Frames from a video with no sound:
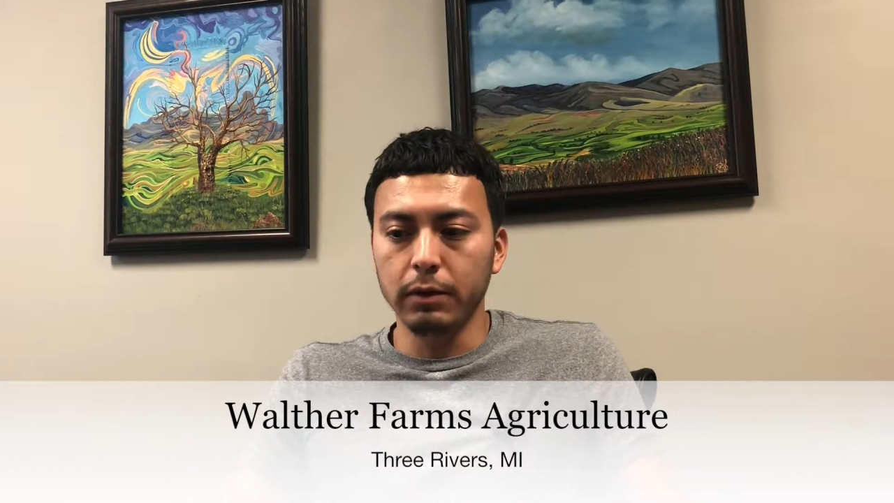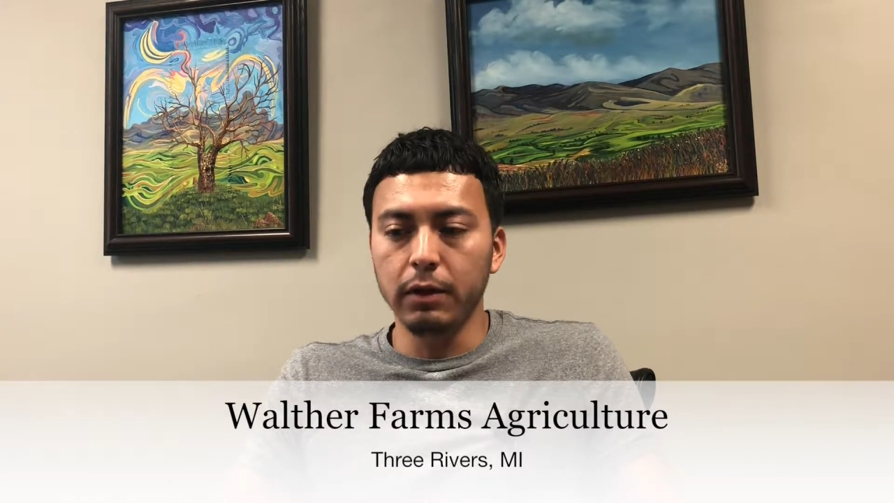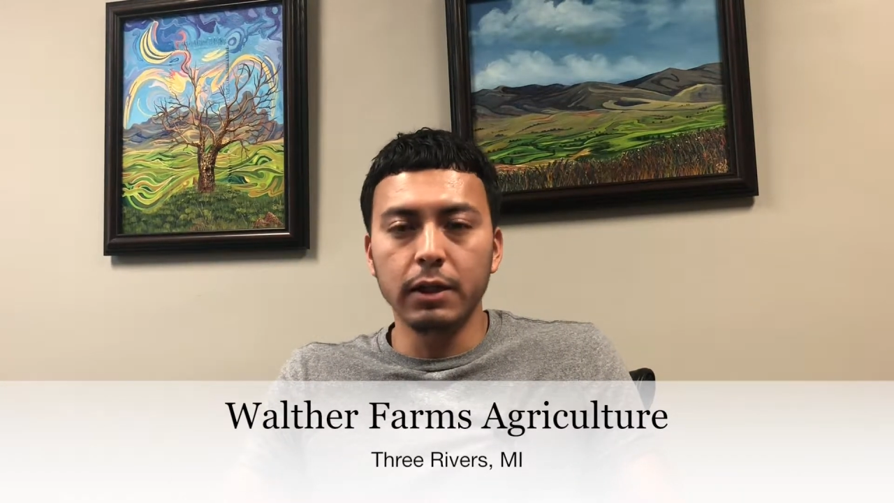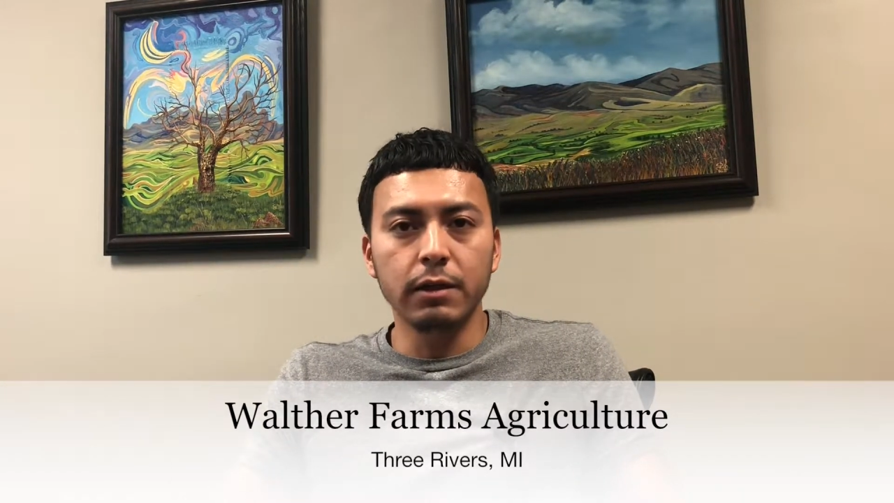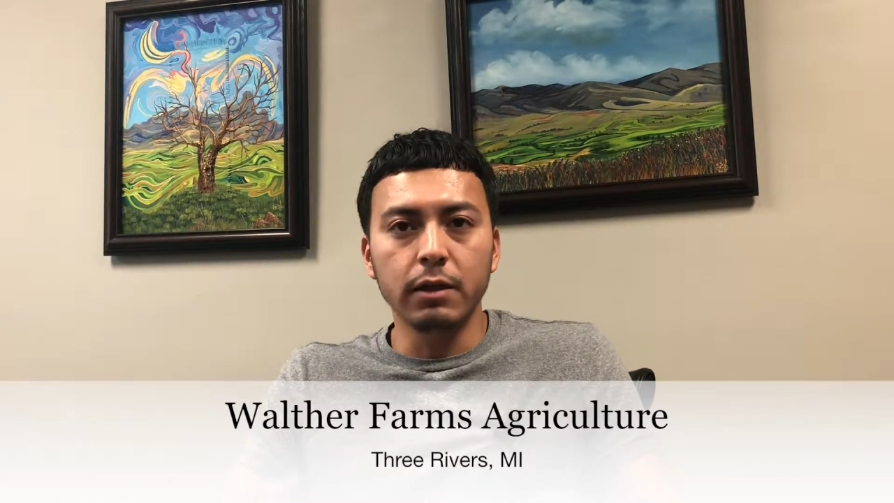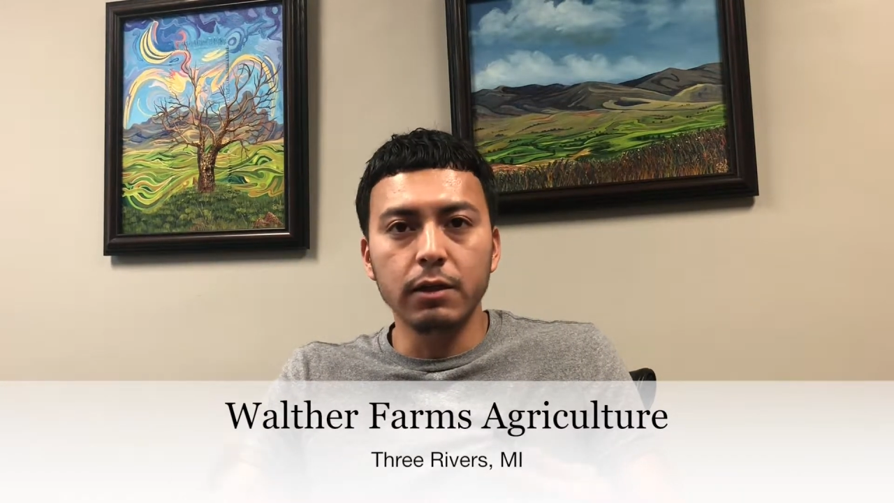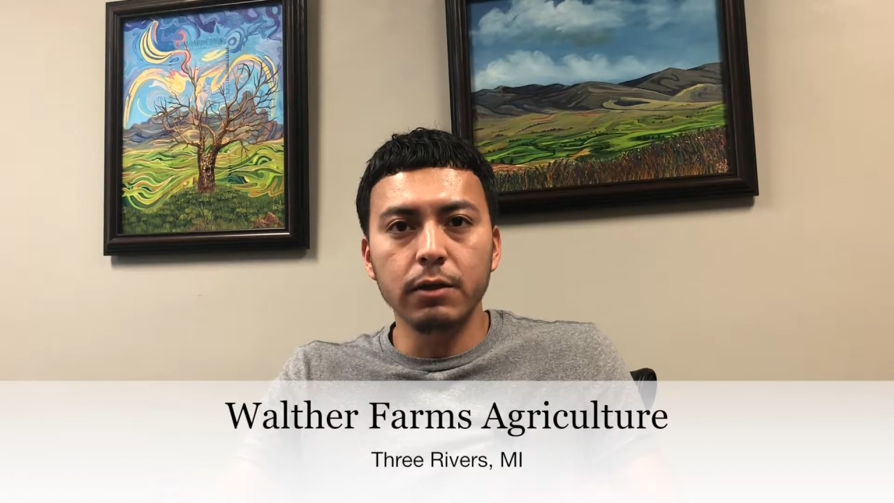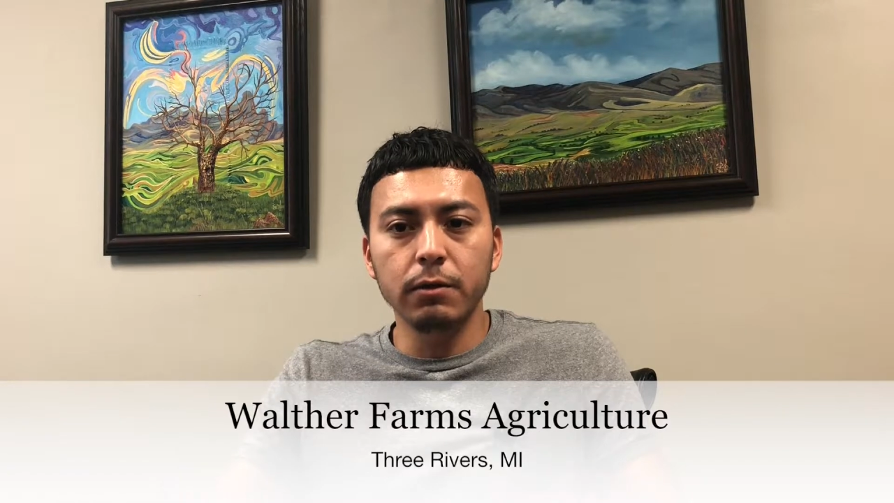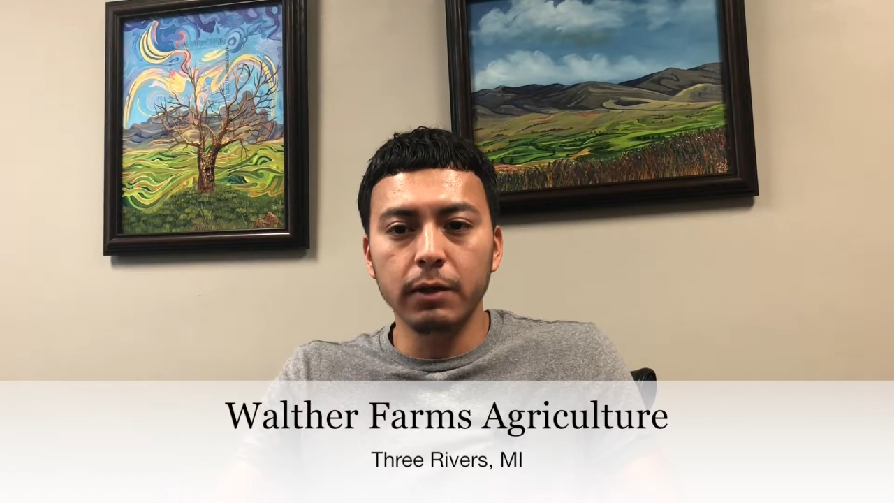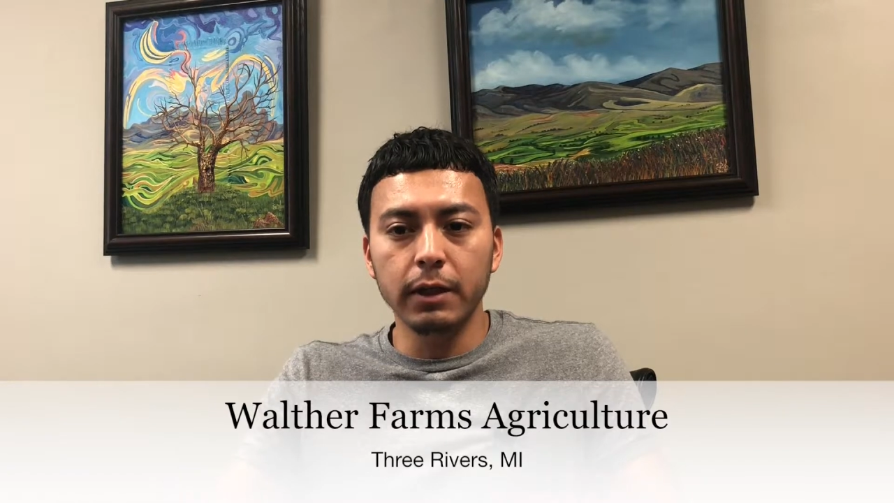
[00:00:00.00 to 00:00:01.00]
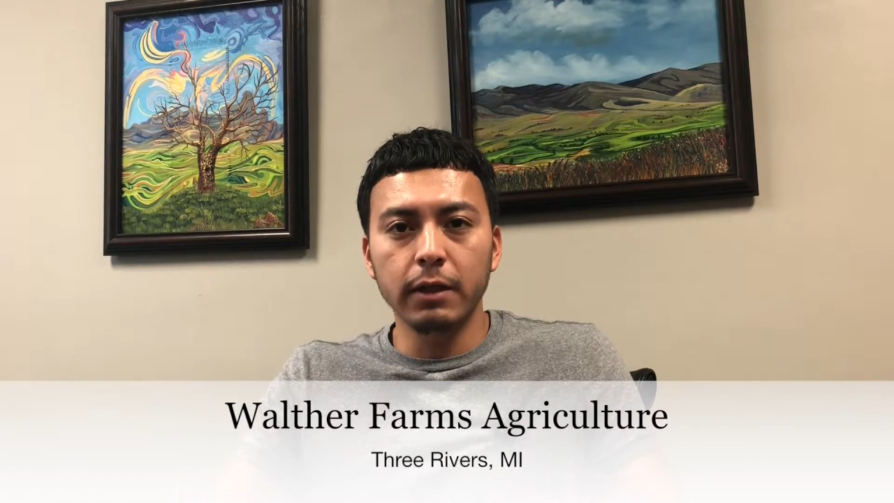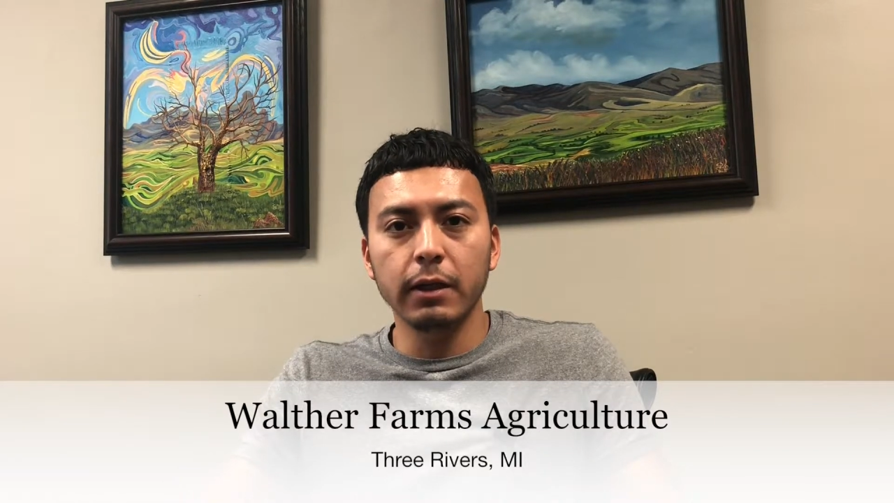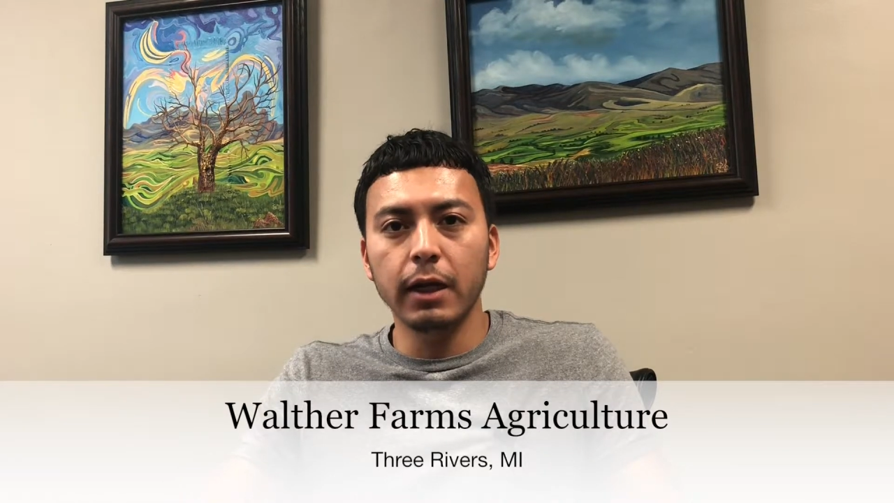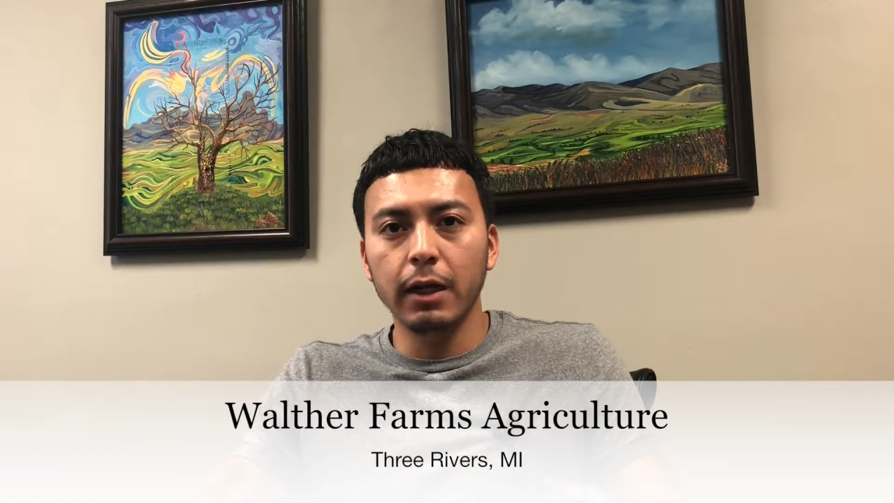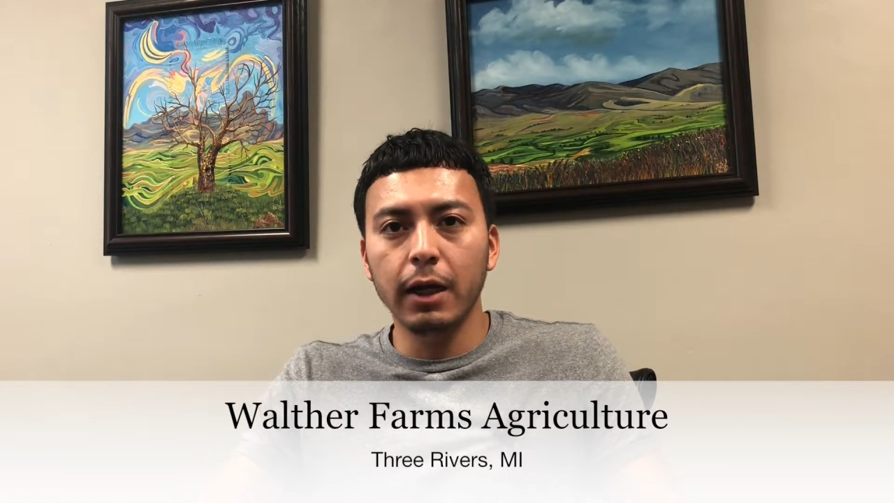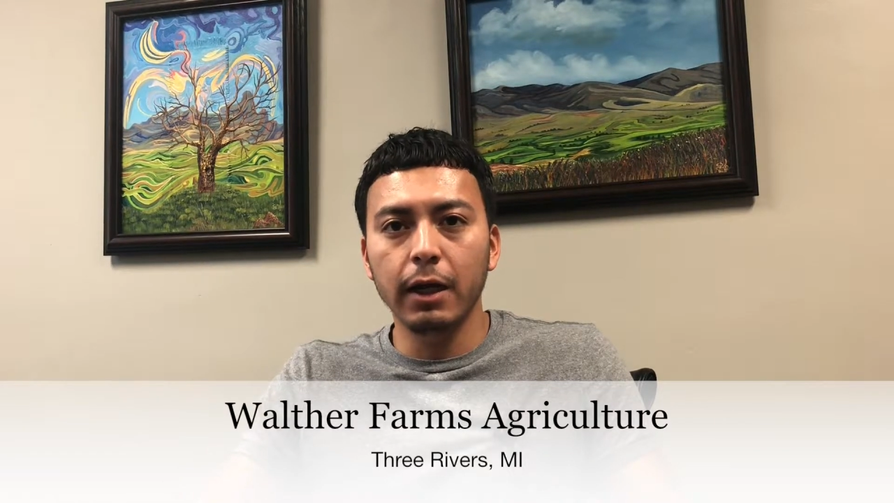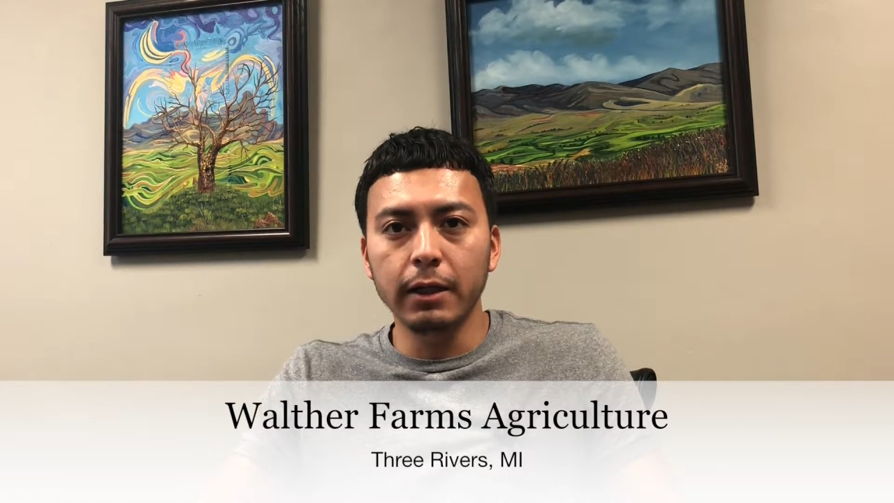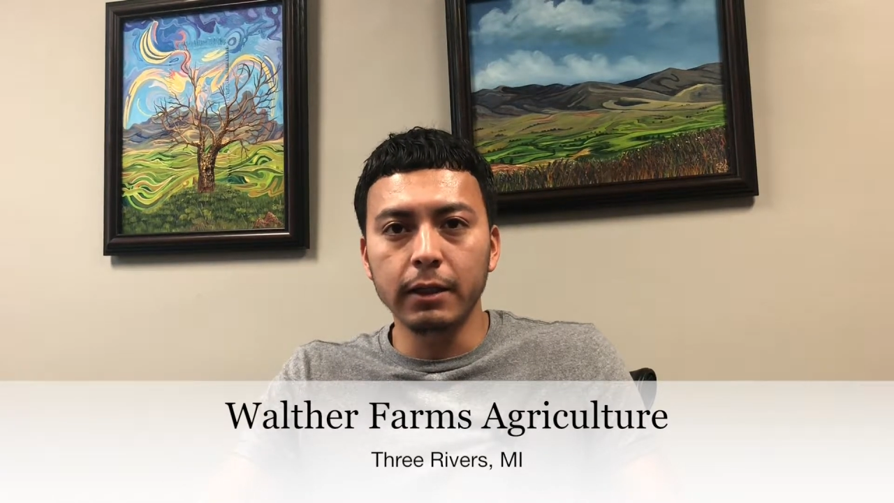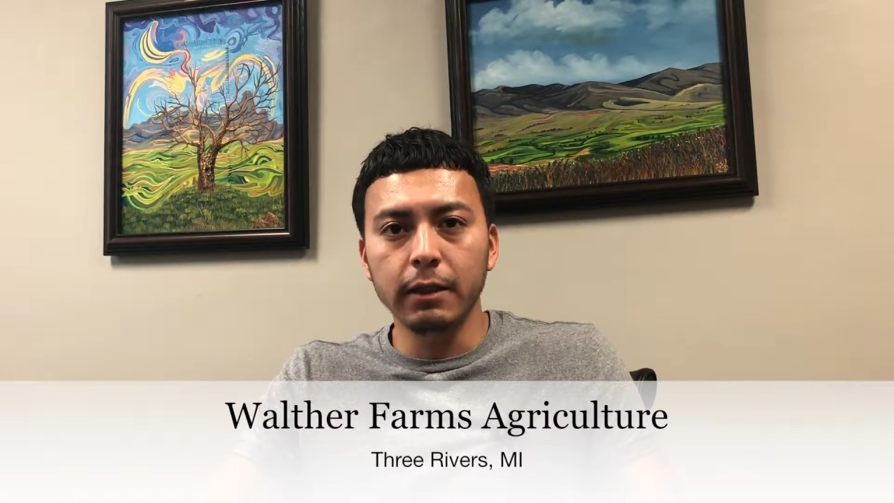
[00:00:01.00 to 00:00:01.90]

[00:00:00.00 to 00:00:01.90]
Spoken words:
anything new, anything that I liked,